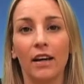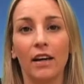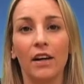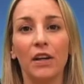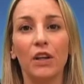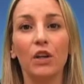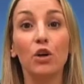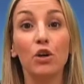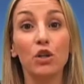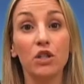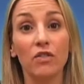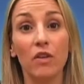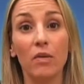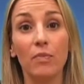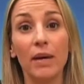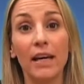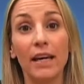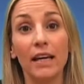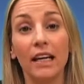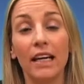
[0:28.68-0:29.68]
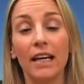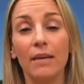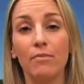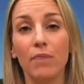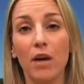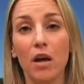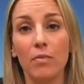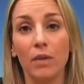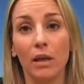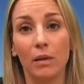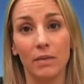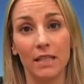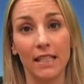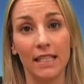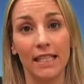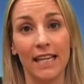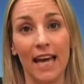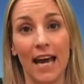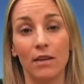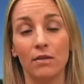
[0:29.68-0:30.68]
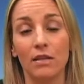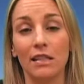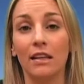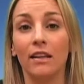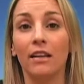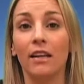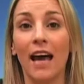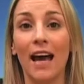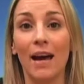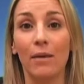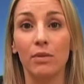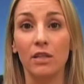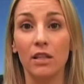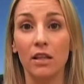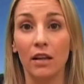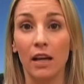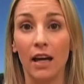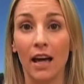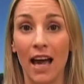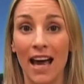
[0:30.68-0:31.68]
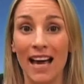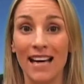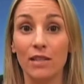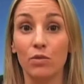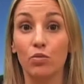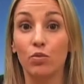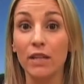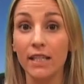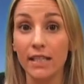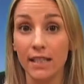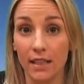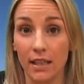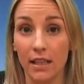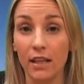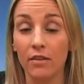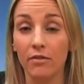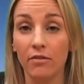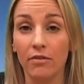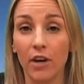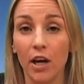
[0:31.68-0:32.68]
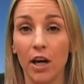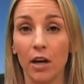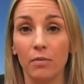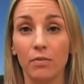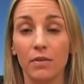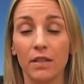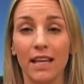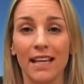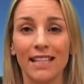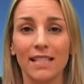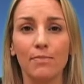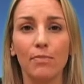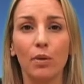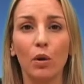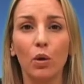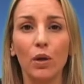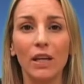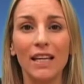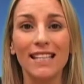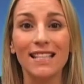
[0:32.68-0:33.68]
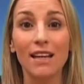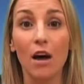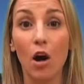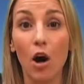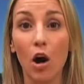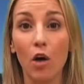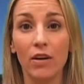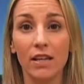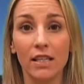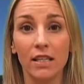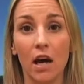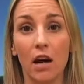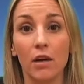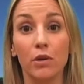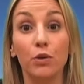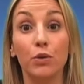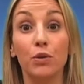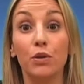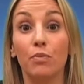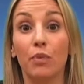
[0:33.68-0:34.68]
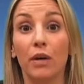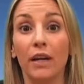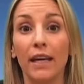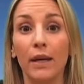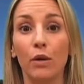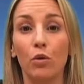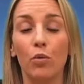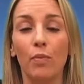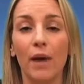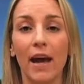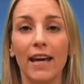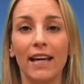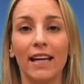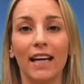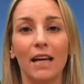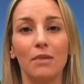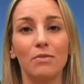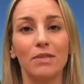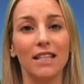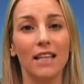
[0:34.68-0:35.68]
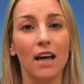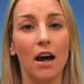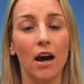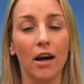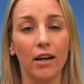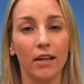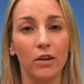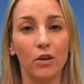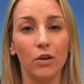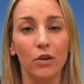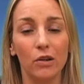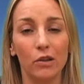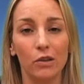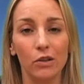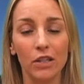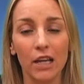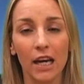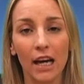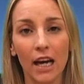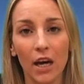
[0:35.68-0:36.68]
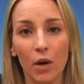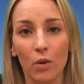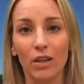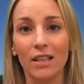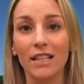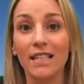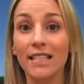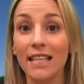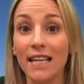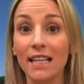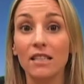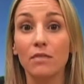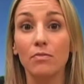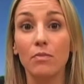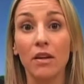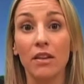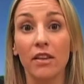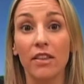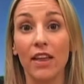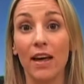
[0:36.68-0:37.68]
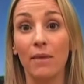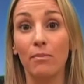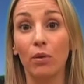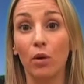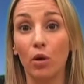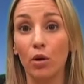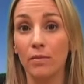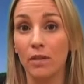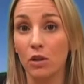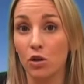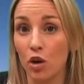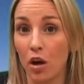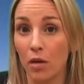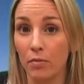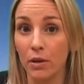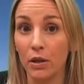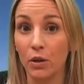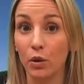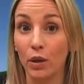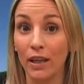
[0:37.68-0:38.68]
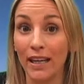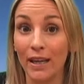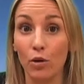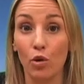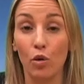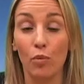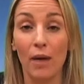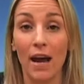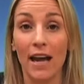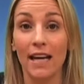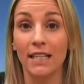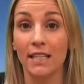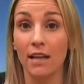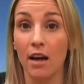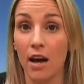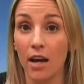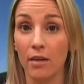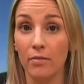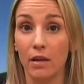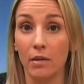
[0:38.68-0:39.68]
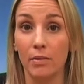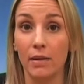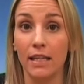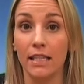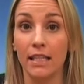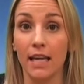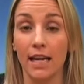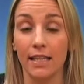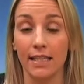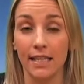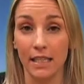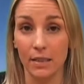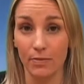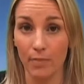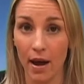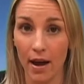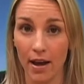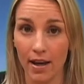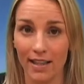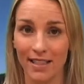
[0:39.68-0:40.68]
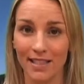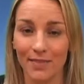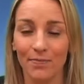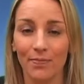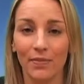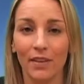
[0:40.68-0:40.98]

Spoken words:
The Court of Appeal in Birmingham City Council and Abdullah has recently confirmed that employees are entitled to bring equal pay claims in the High Court, where the 6-month Employment Tribunal equal pay time limit has expired.